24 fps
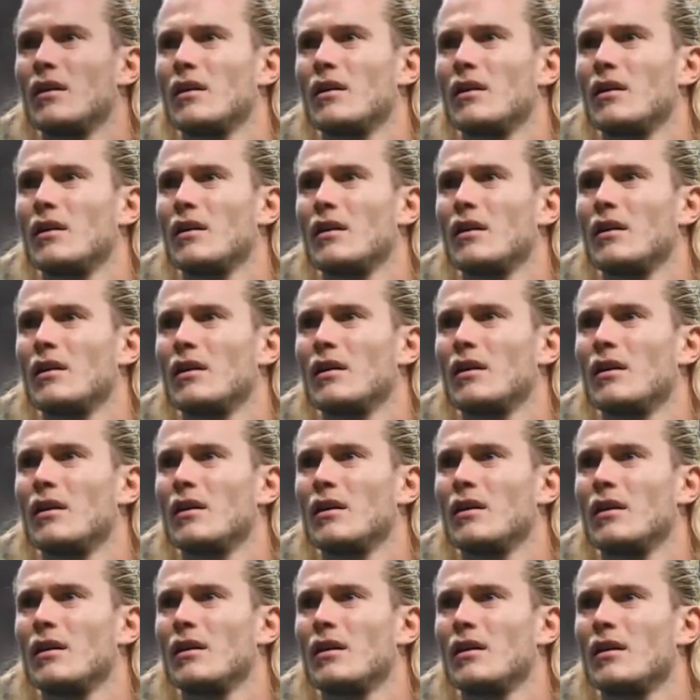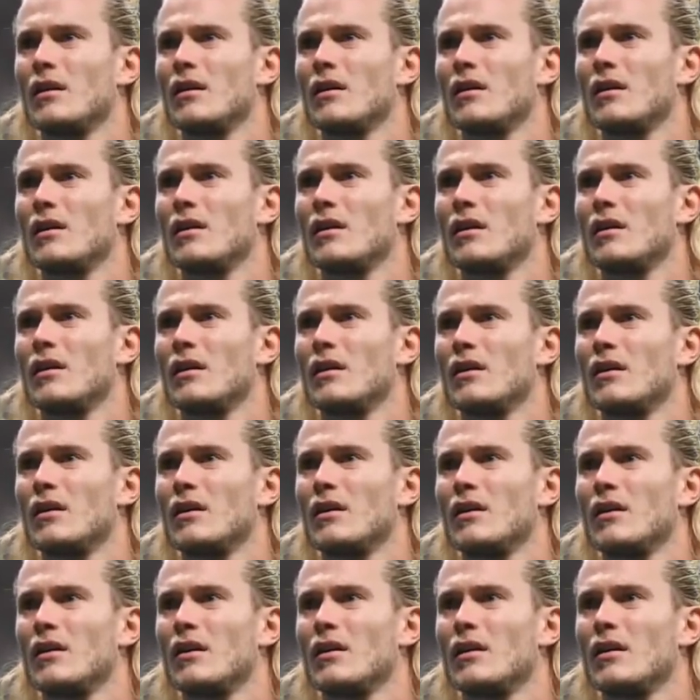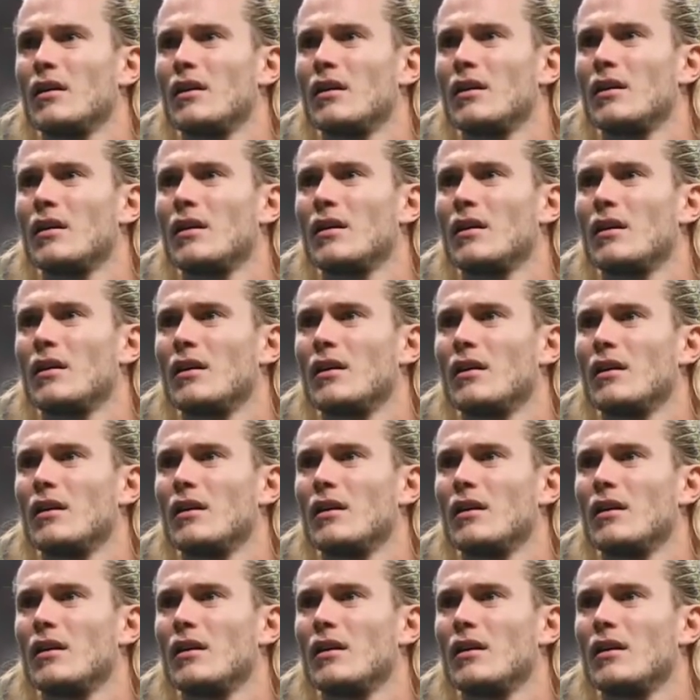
Nothing is said.